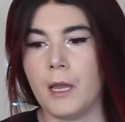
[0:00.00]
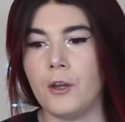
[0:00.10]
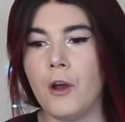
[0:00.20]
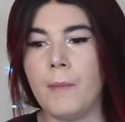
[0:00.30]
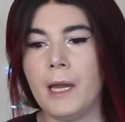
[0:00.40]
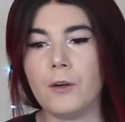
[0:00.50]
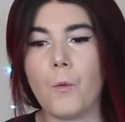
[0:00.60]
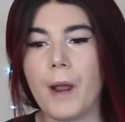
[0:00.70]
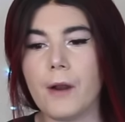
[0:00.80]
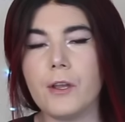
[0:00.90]
No matter
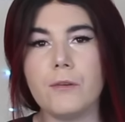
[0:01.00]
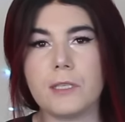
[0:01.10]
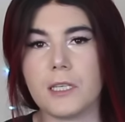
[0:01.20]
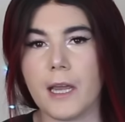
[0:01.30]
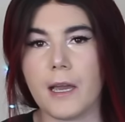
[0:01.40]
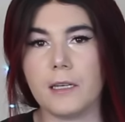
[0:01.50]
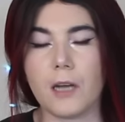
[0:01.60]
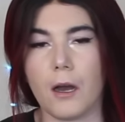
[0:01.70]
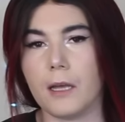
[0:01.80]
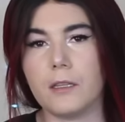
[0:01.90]
where you stand
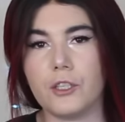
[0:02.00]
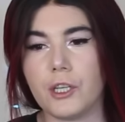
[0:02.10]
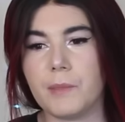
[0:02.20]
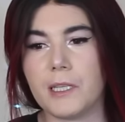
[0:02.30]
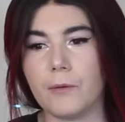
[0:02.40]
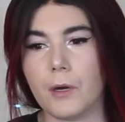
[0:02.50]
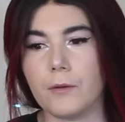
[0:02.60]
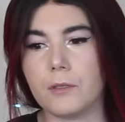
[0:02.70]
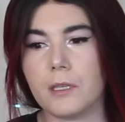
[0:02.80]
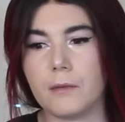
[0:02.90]
on the Gypsy
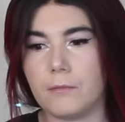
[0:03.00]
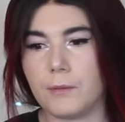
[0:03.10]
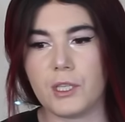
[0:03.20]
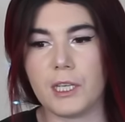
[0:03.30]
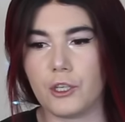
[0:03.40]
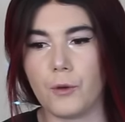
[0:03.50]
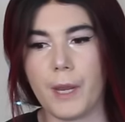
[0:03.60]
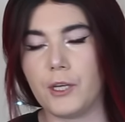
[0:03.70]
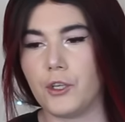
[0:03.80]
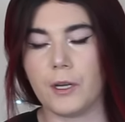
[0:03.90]
Rose
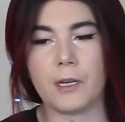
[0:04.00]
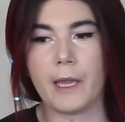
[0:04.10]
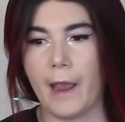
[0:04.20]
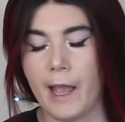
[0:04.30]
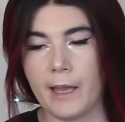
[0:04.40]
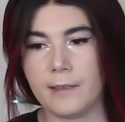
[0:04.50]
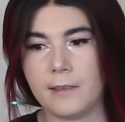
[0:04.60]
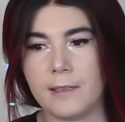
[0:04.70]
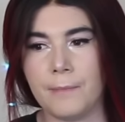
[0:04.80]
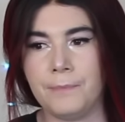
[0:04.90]
situation
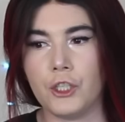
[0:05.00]
case,